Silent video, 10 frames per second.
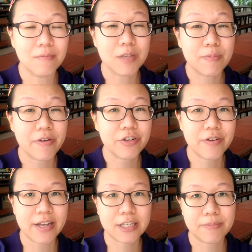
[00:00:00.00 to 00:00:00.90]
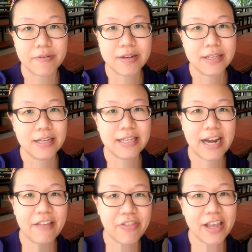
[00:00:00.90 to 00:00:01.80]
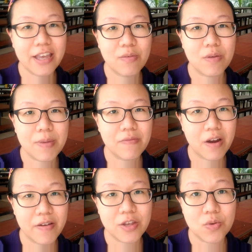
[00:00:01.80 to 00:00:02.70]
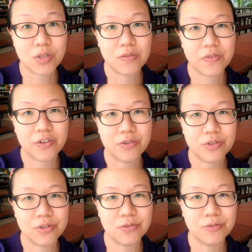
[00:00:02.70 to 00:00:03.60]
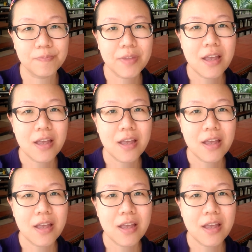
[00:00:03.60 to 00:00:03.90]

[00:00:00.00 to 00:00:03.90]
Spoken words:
spiritual experiences, and I think it would be very useful for you too.